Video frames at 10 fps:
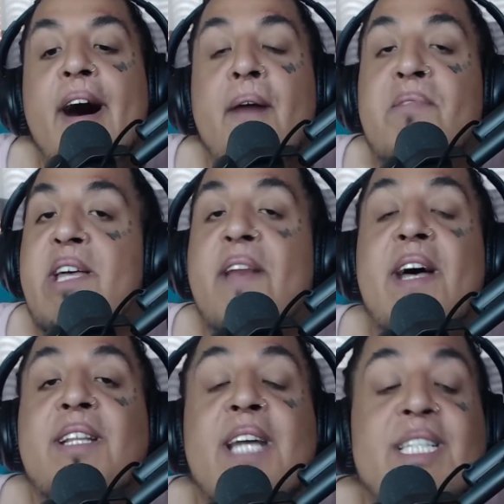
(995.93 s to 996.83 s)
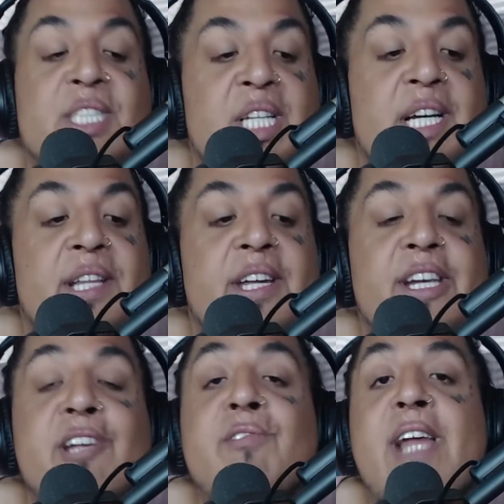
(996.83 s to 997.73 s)
Uh, but yeah, that, that's the, the
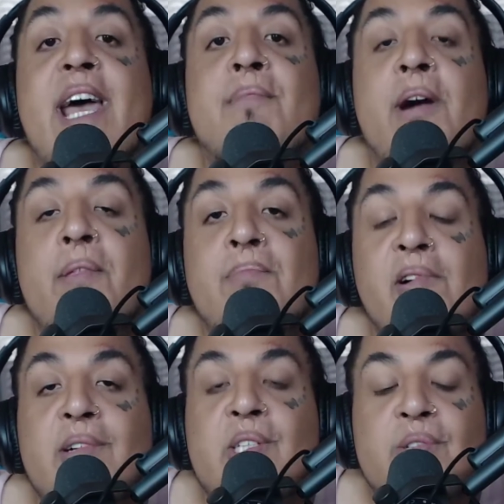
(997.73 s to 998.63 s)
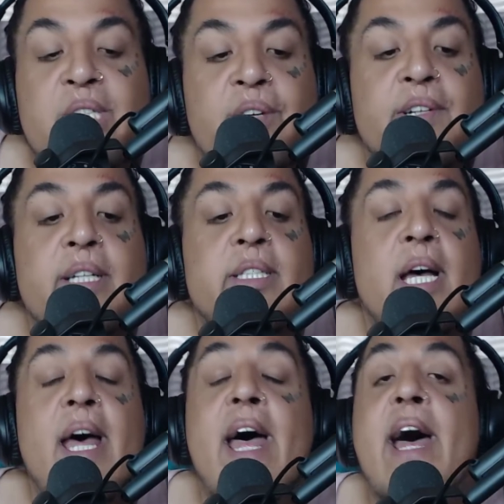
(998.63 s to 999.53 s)
new name of the Boruto series,
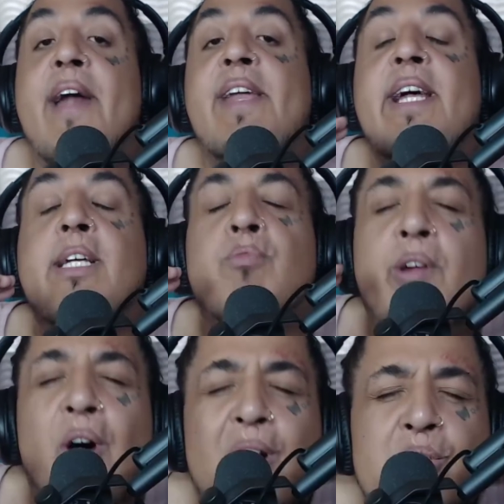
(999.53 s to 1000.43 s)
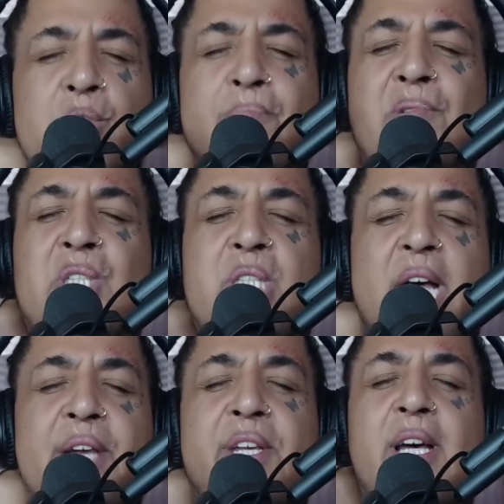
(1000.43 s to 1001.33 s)
and it is one hundred
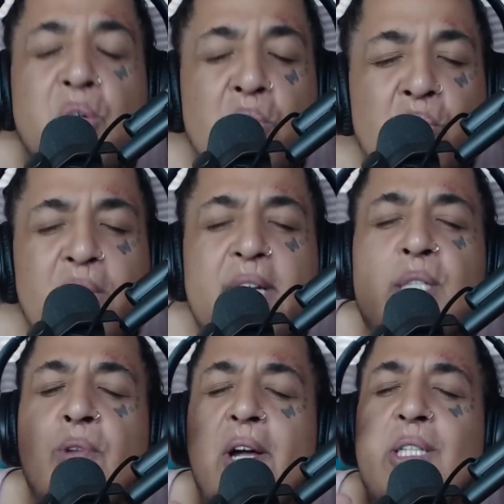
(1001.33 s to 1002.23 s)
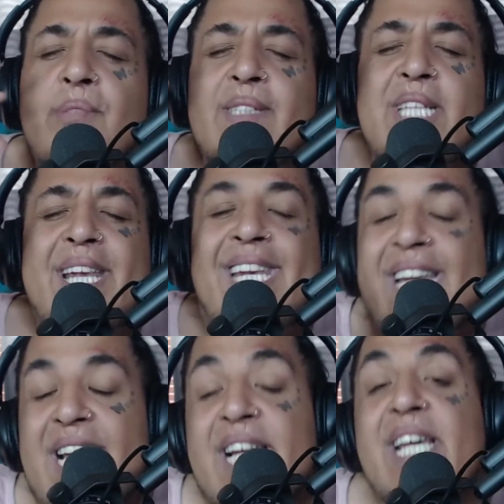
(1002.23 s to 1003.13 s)
percent due, it is one hundred percent
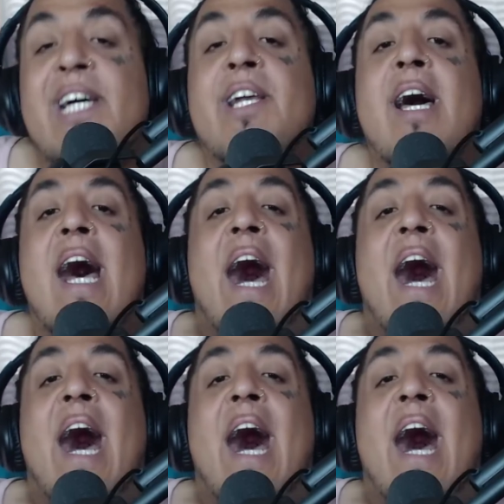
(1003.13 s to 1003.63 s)
needed.